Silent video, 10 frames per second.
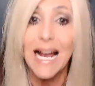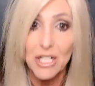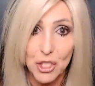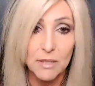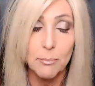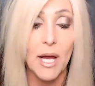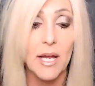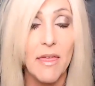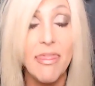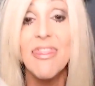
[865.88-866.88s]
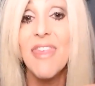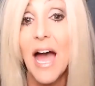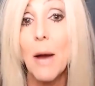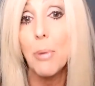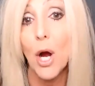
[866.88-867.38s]
actually buy in
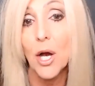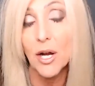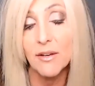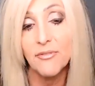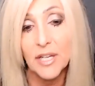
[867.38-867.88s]
that part of